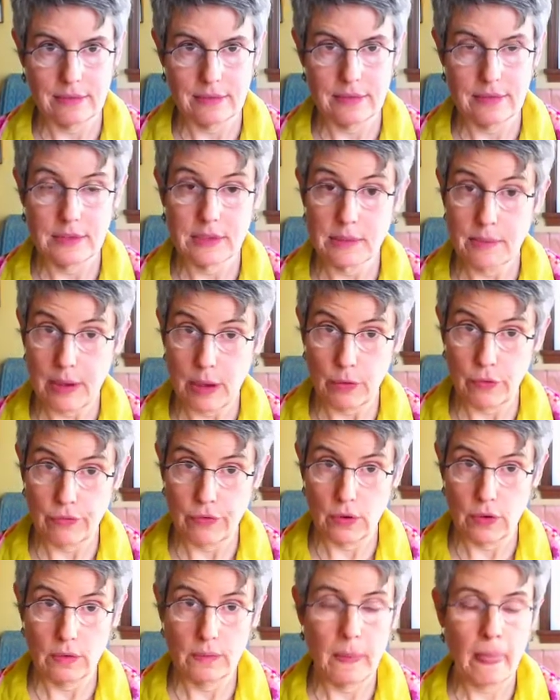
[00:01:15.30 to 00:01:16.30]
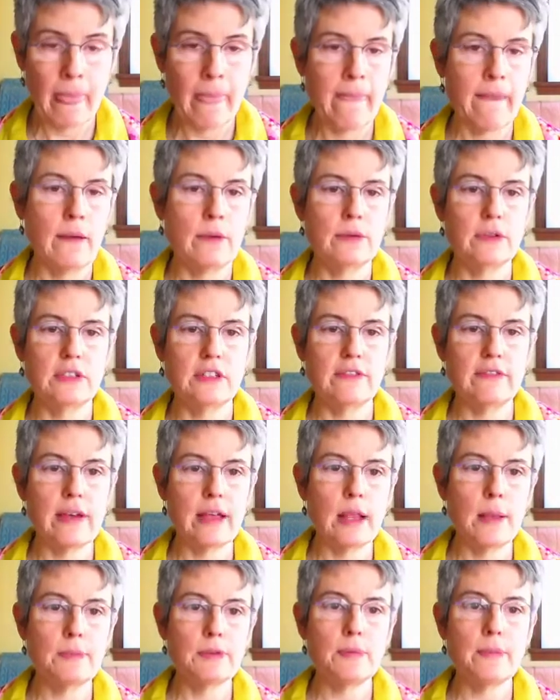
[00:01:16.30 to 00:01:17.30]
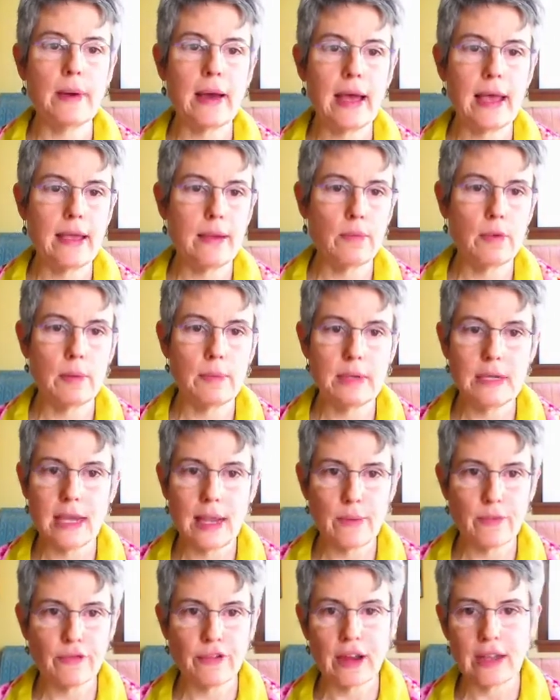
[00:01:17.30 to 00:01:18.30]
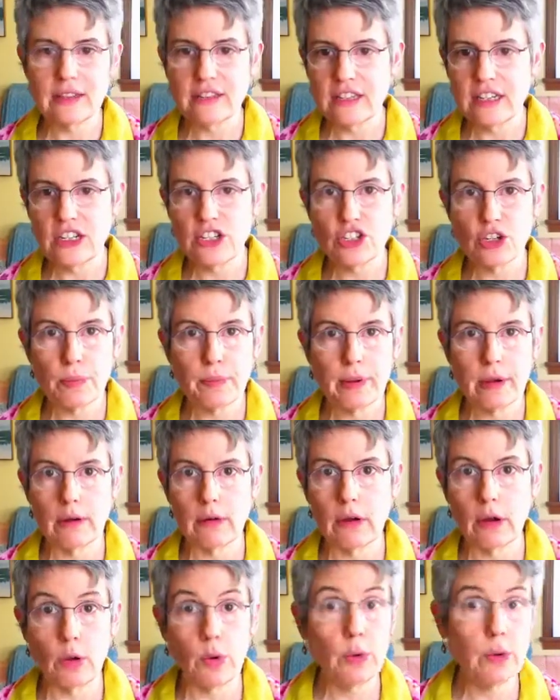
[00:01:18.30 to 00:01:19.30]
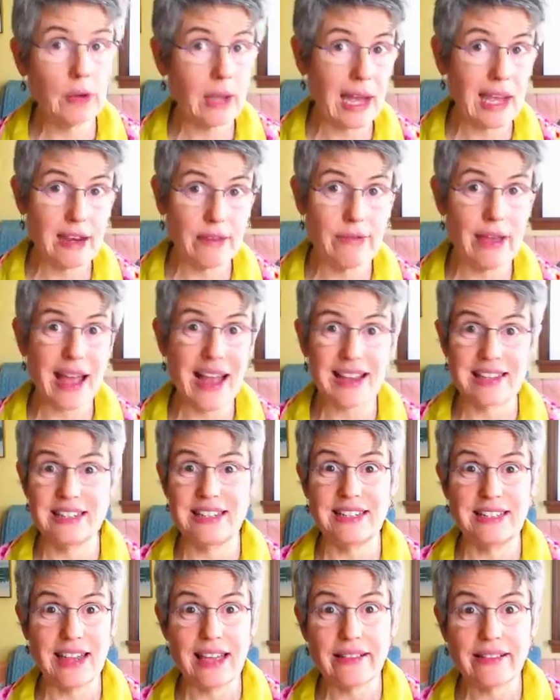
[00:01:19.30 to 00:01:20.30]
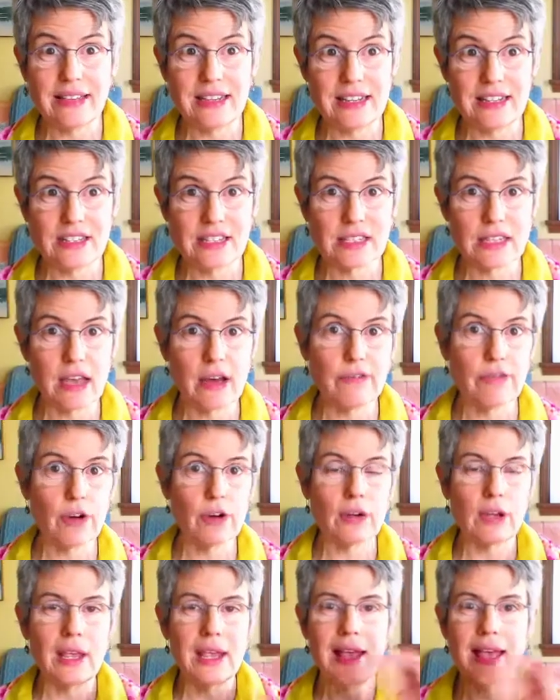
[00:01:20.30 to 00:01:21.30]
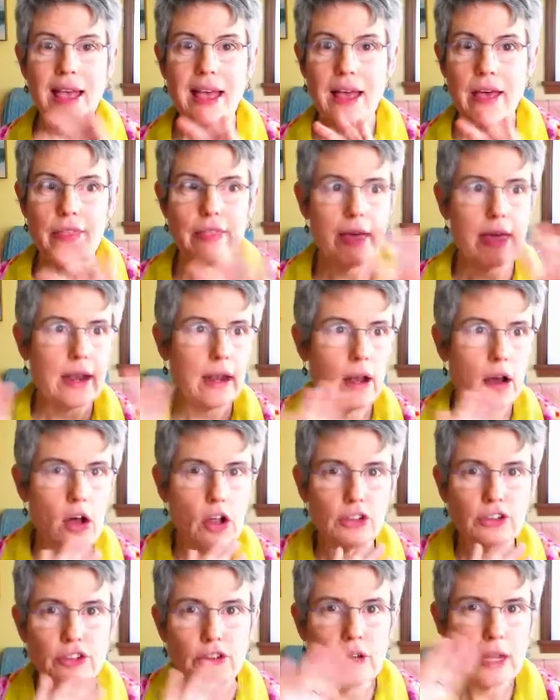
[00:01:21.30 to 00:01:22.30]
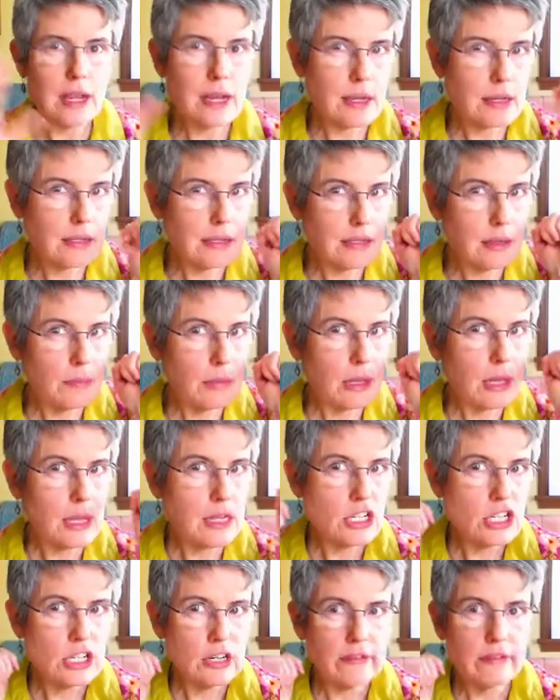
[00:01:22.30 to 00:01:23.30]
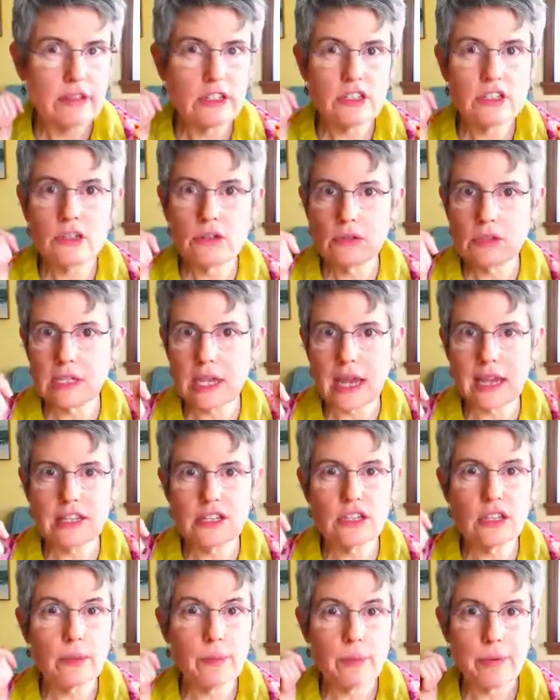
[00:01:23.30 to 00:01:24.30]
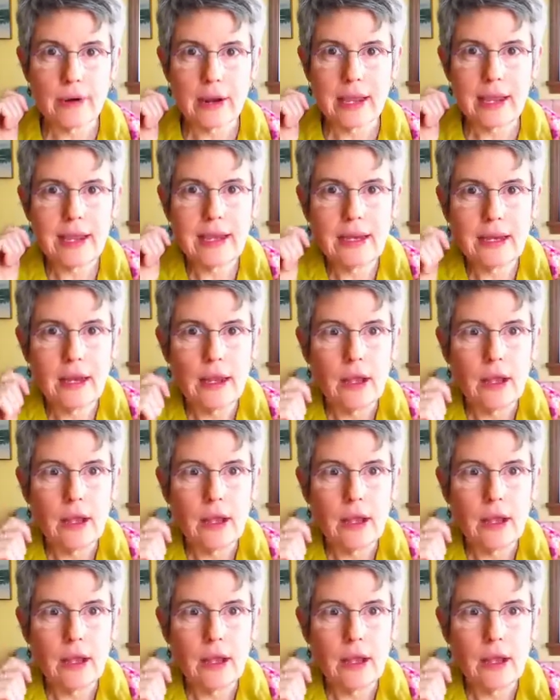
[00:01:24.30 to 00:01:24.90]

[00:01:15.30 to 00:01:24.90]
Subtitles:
It's a mouthful. It was developed by a woman named Francine Shapiro, who kind of accidentally discovered that alternating stimulation of the two sides of the brain